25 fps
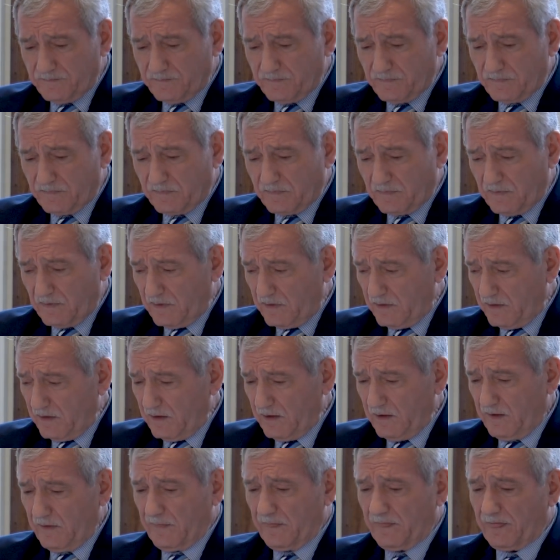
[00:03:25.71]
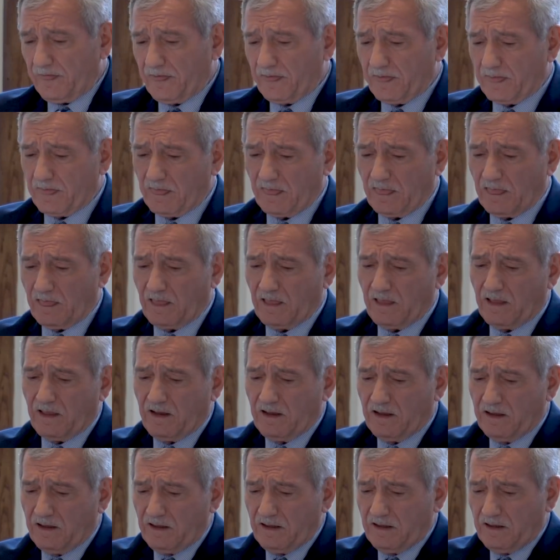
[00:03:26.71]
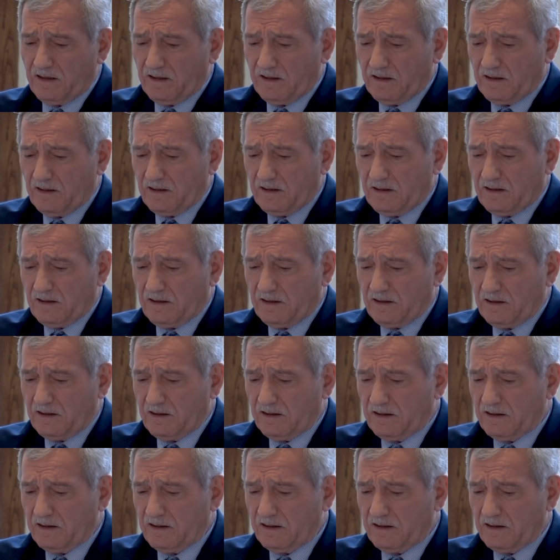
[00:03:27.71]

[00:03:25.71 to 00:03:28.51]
[no speech]